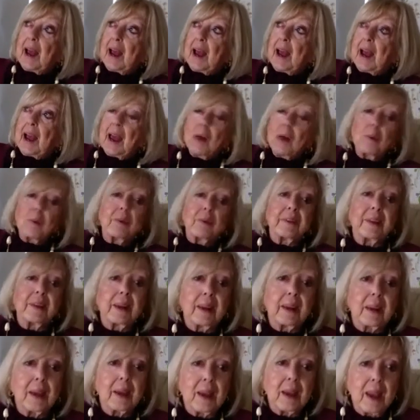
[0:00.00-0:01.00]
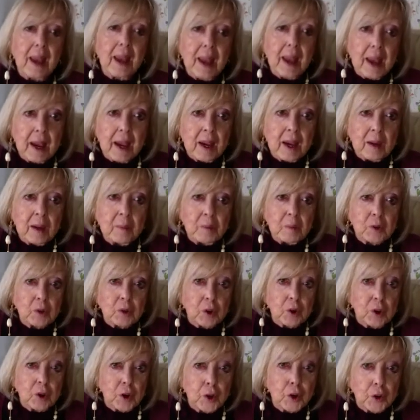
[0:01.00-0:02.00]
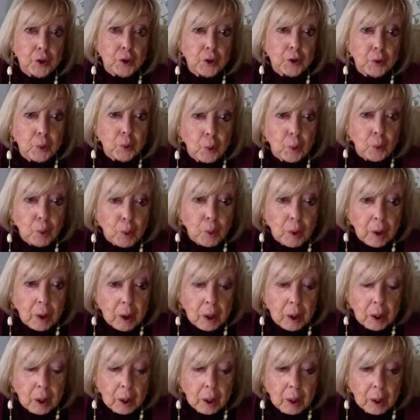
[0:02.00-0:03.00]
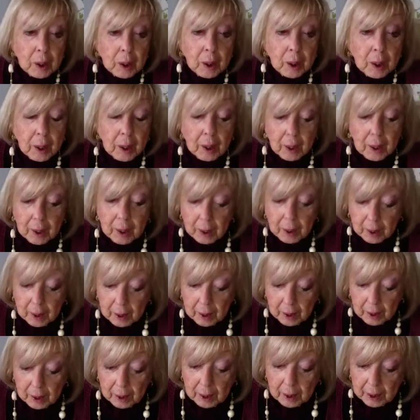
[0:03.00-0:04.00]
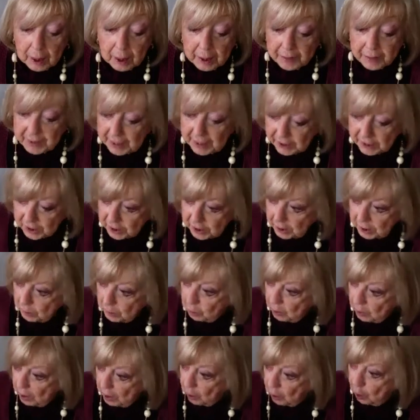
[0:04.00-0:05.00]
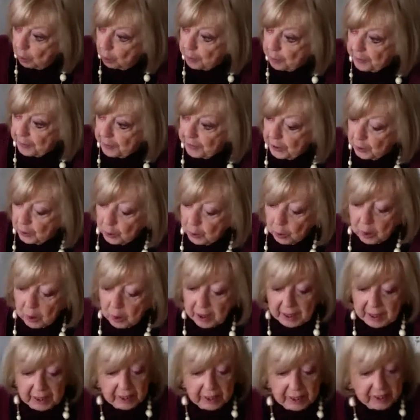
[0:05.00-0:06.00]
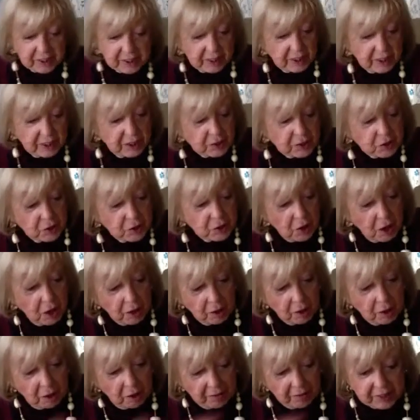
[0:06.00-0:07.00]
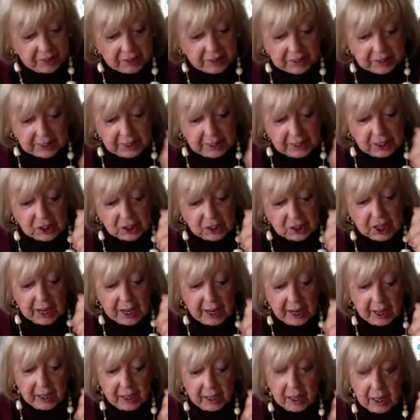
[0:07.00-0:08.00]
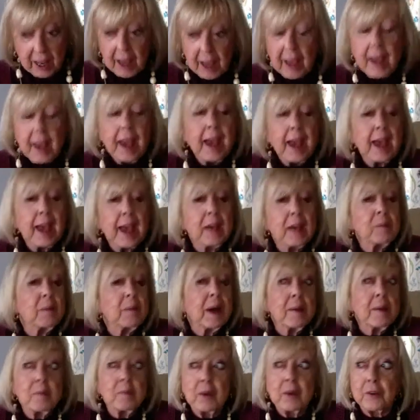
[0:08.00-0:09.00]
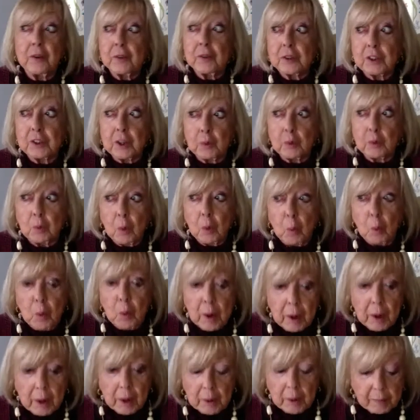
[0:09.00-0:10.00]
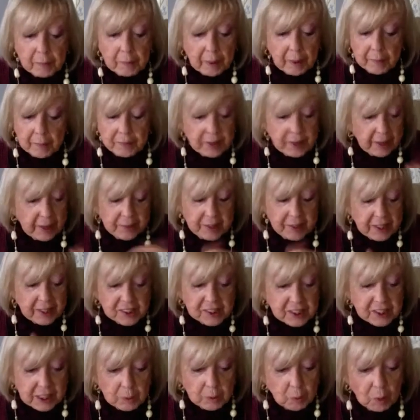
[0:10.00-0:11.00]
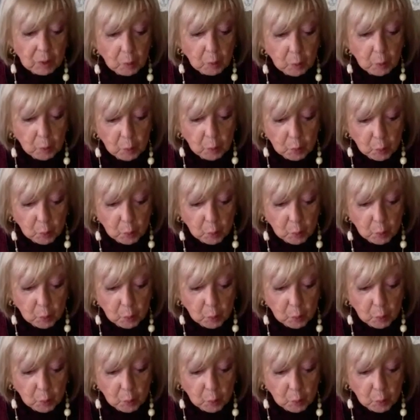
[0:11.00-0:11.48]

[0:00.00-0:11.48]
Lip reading: And when they came to her door, they said, "Well, open the door." And he said, "It's not on this keychain." And my mother said, "Well, they said, well,